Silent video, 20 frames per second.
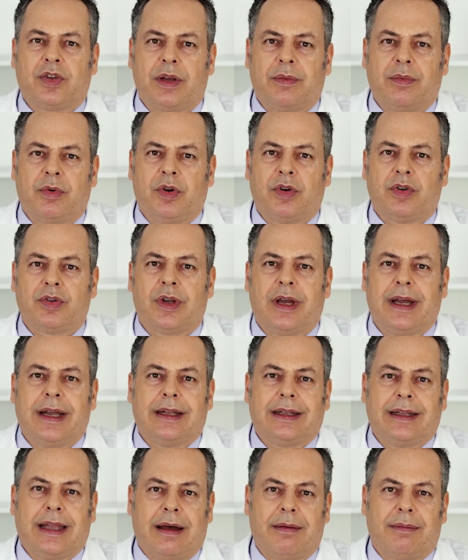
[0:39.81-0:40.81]
ready to
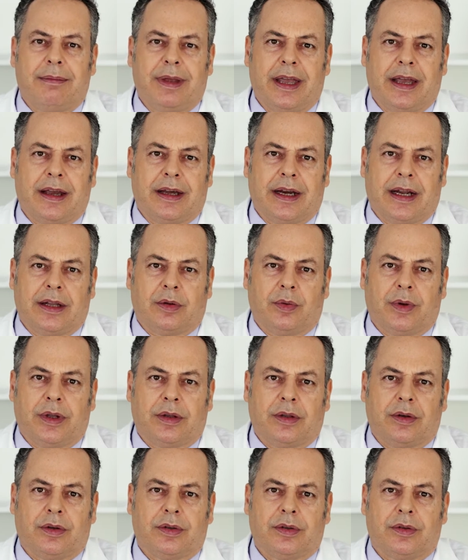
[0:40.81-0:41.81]
store data in
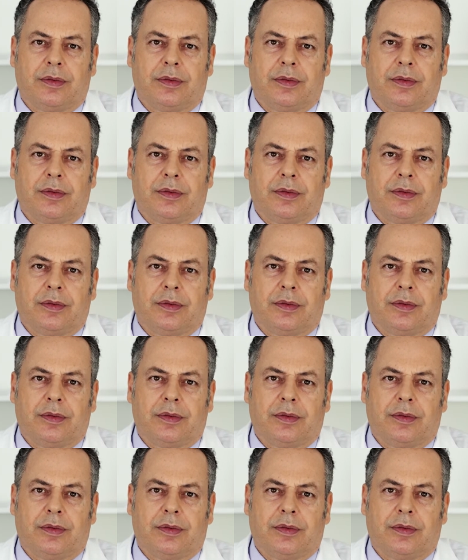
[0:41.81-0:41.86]
it.